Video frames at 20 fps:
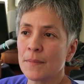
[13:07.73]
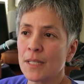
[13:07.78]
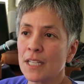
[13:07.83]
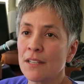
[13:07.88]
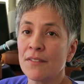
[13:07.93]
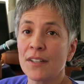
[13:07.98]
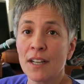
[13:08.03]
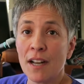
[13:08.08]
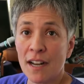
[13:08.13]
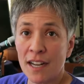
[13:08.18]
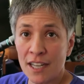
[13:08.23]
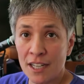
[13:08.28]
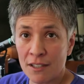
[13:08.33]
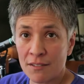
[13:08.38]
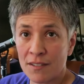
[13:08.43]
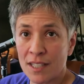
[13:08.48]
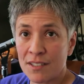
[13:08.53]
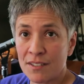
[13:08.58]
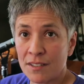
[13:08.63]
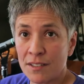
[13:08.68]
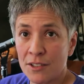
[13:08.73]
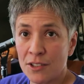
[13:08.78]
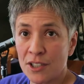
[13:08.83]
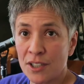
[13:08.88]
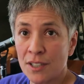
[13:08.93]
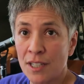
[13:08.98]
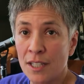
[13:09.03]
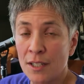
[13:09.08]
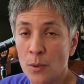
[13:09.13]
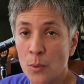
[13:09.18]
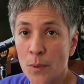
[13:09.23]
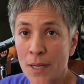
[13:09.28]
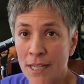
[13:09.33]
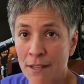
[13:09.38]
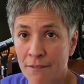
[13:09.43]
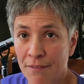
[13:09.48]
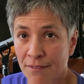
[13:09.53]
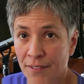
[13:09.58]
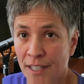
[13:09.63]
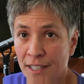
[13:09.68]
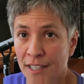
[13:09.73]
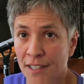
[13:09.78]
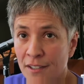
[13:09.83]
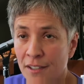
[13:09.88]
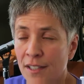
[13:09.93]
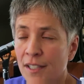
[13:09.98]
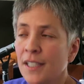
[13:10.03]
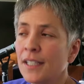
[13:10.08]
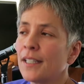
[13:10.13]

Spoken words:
even higher resolution than a wave file.